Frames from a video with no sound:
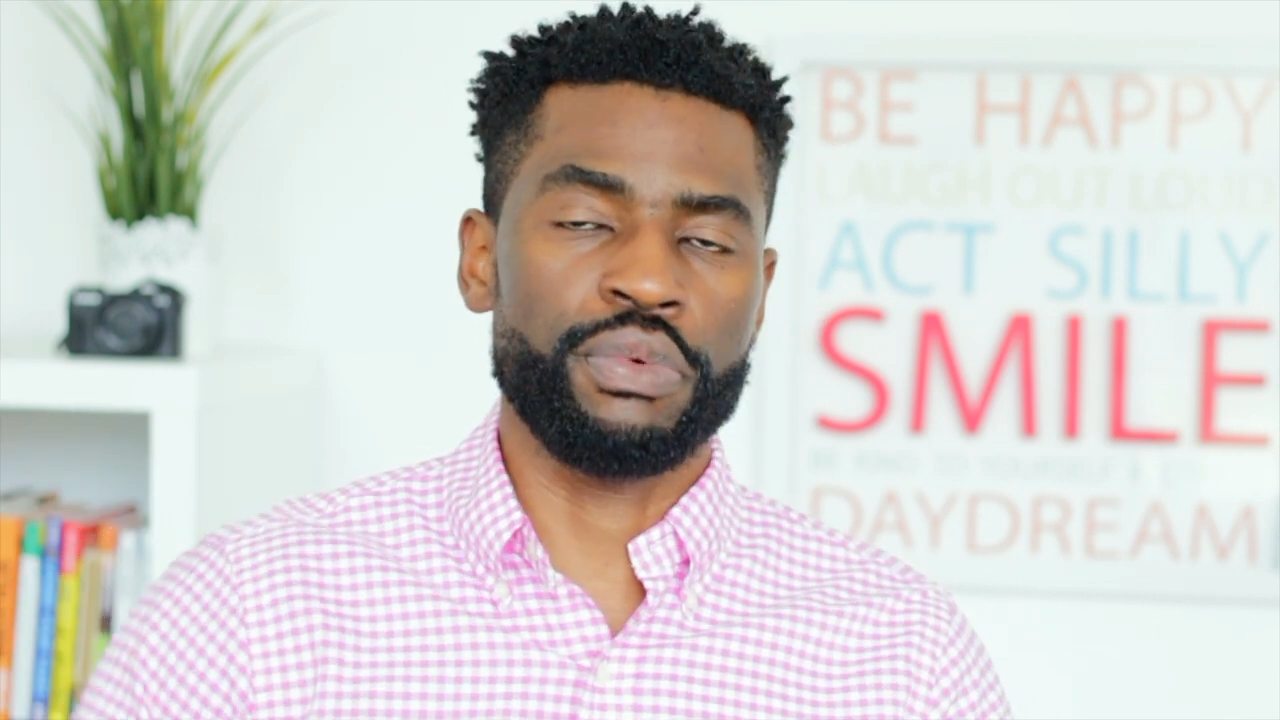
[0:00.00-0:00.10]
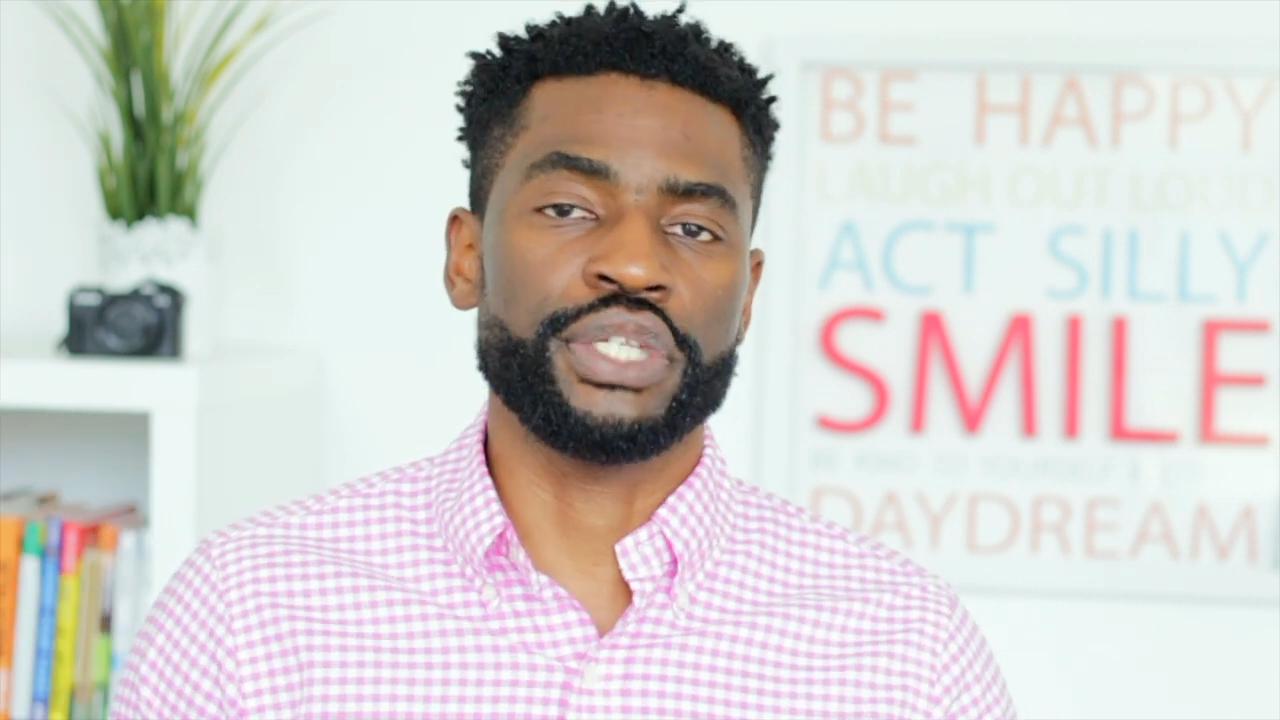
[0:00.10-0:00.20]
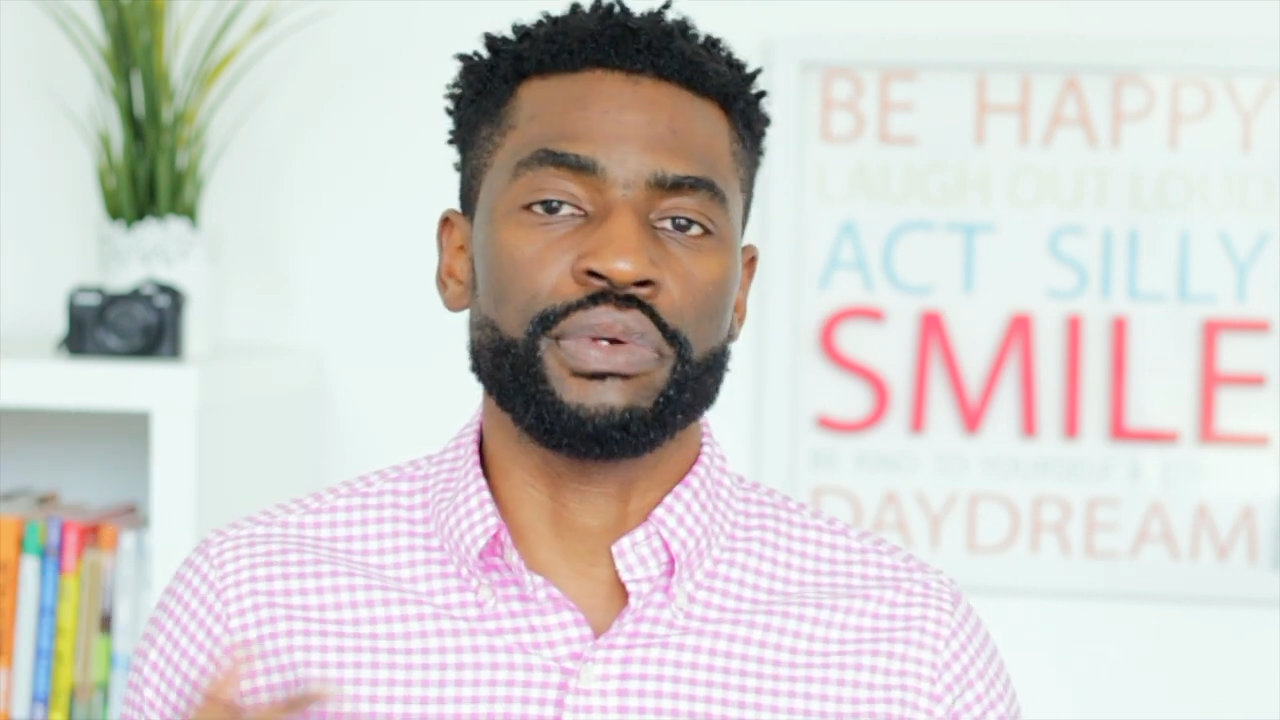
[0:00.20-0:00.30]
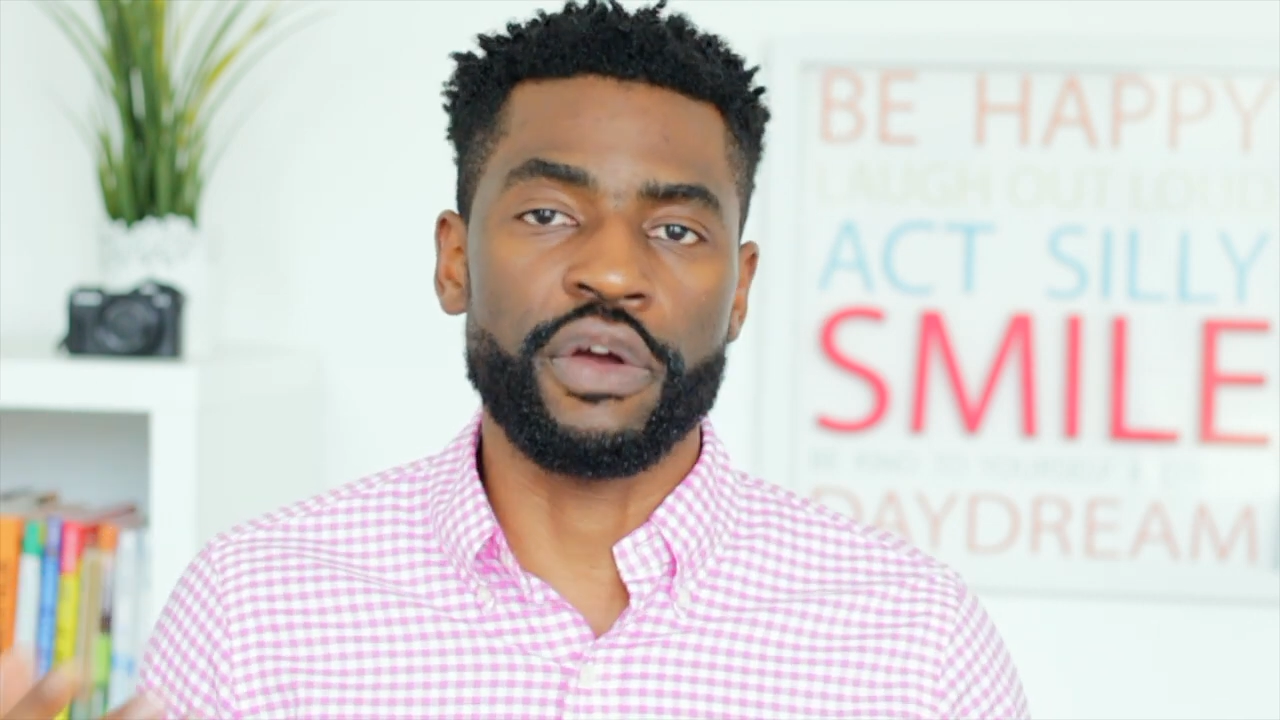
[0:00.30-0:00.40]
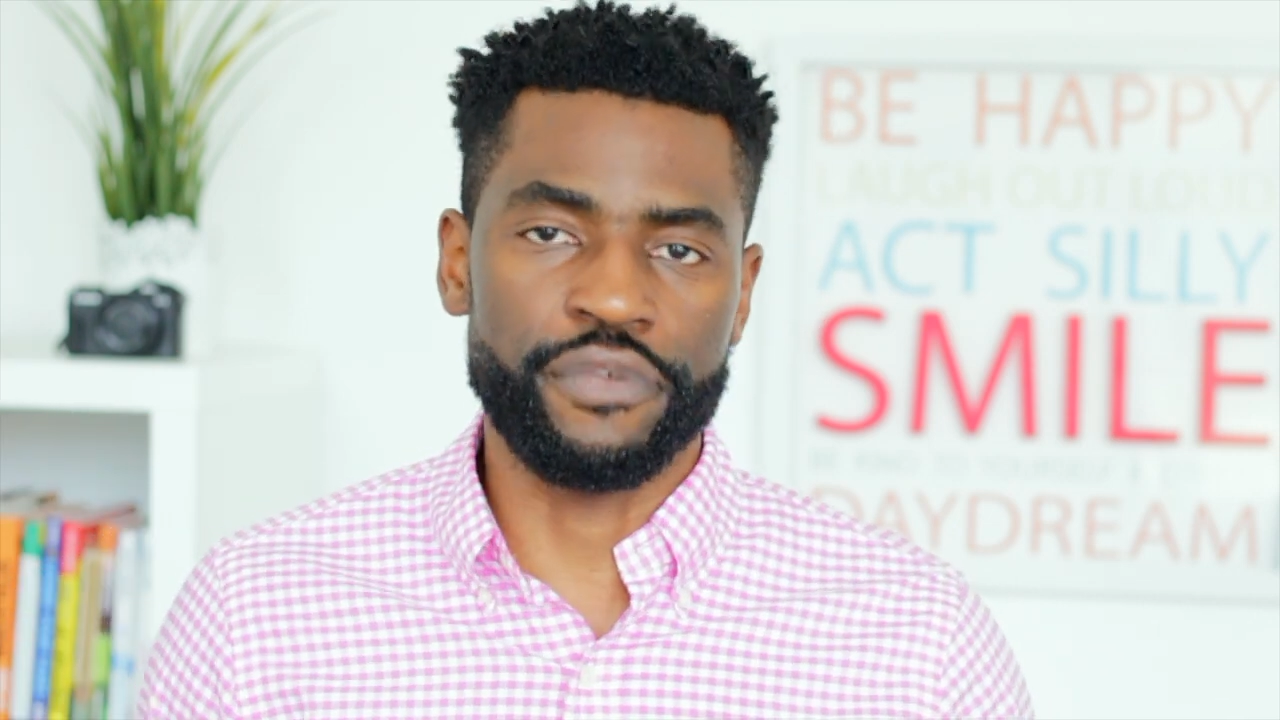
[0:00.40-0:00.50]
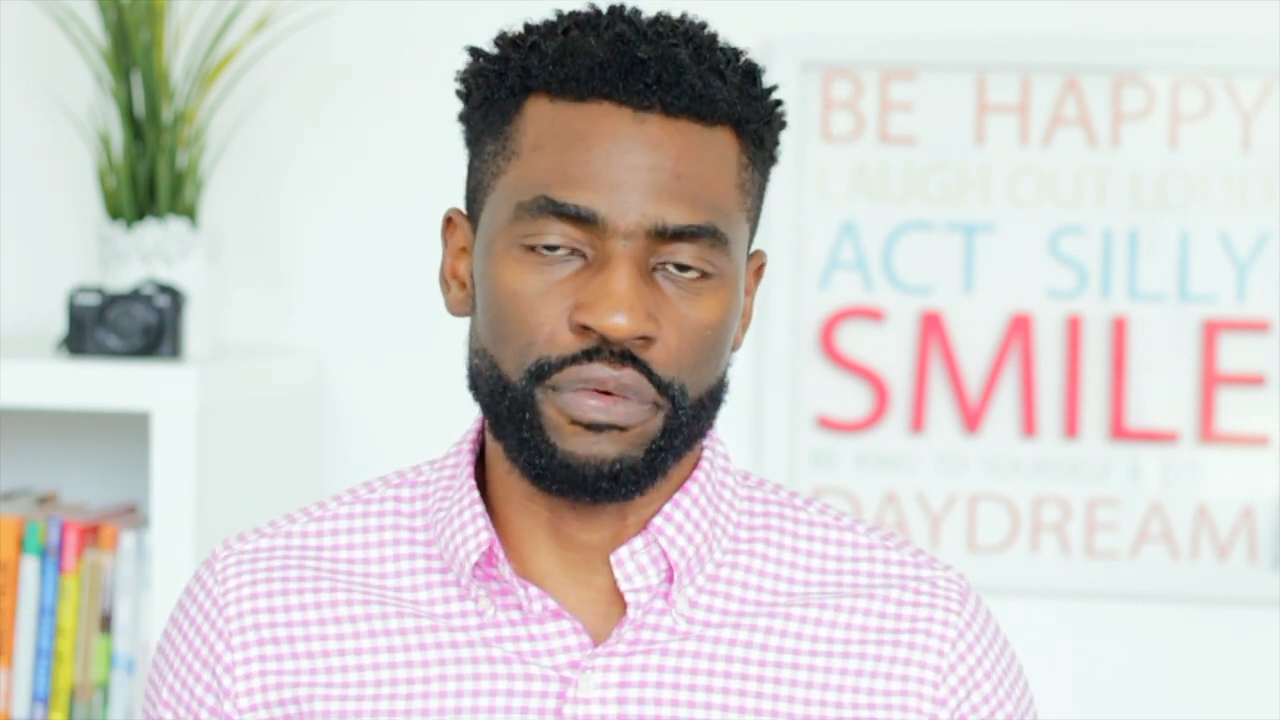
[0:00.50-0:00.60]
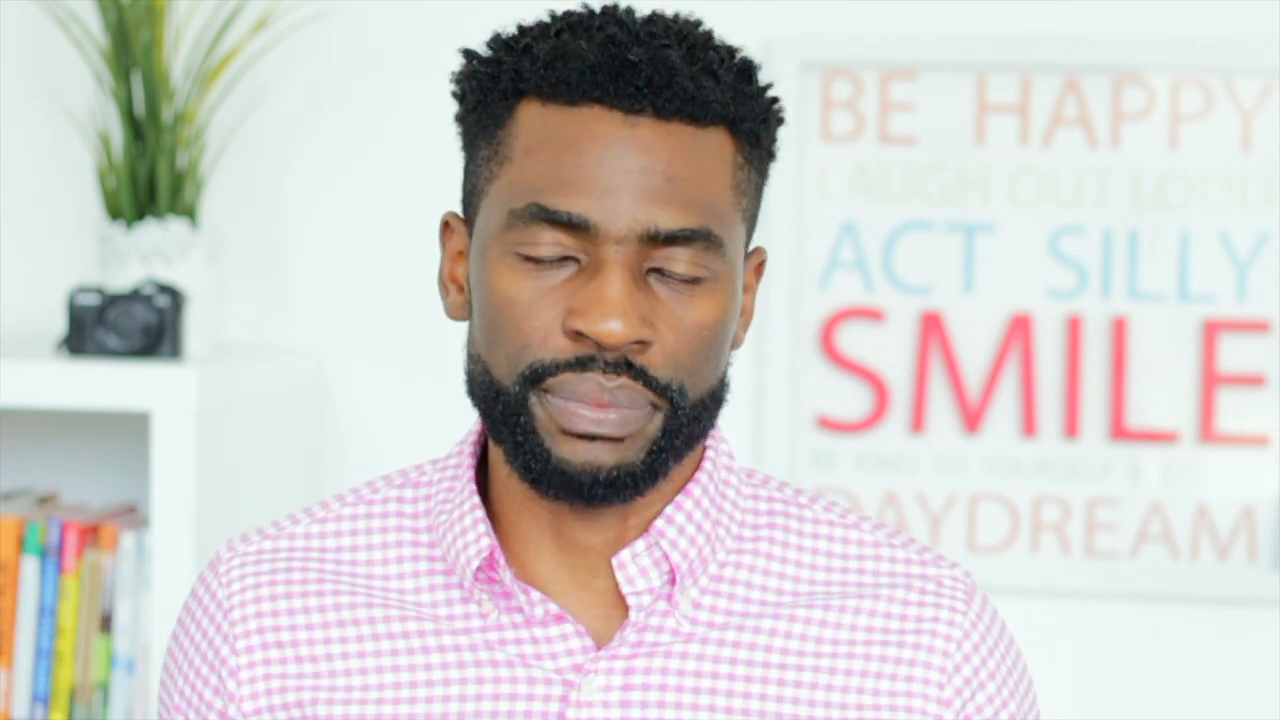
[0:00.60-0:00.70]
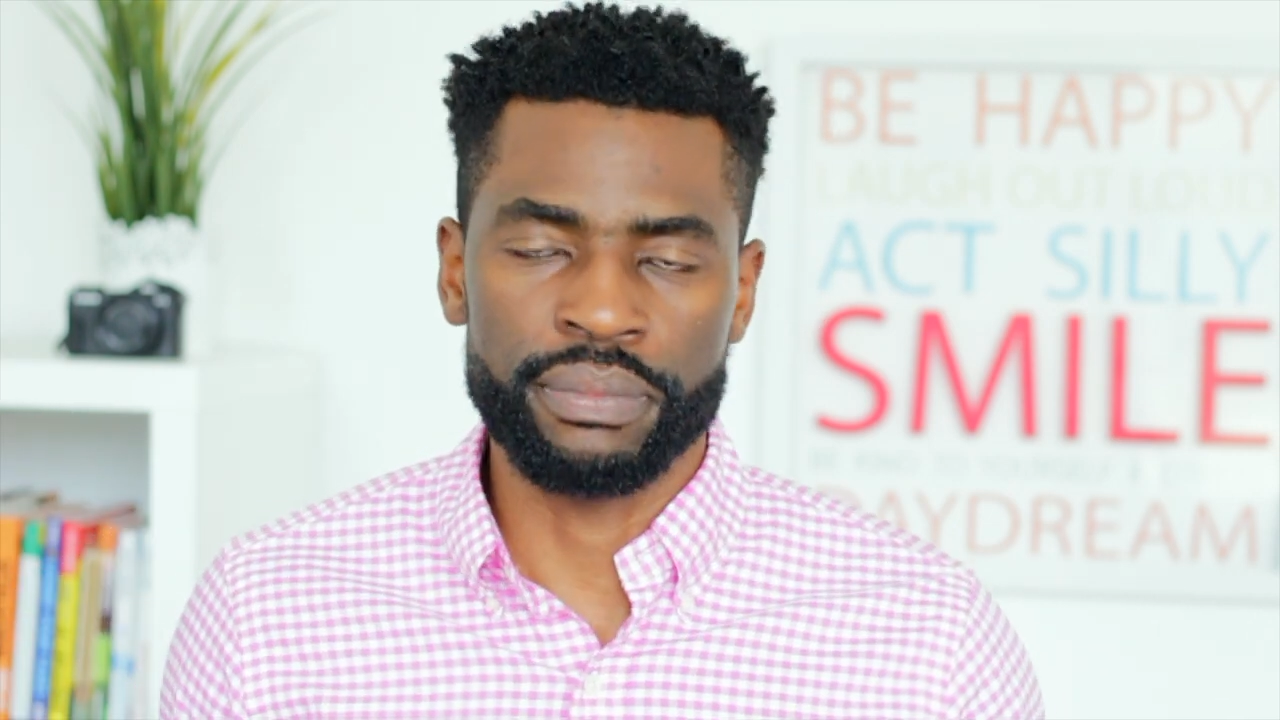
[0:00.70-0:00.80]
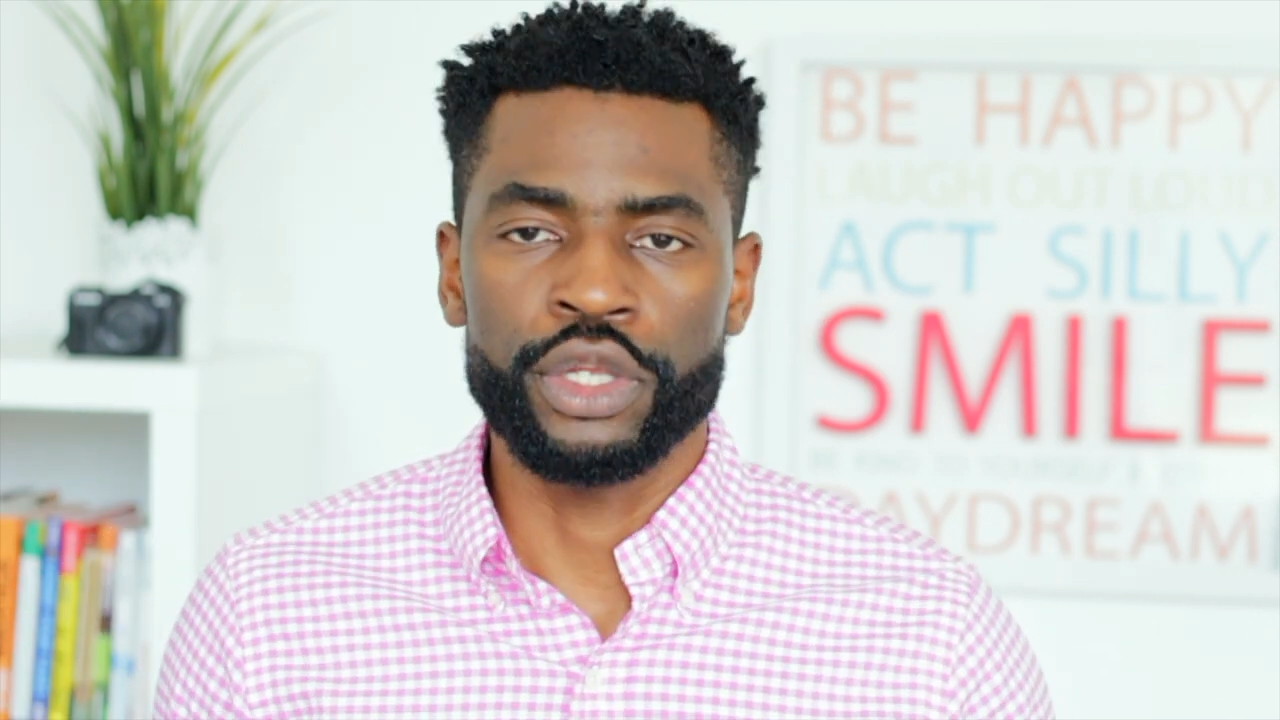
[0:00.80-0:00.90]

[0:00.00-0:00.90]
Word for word: S recovery.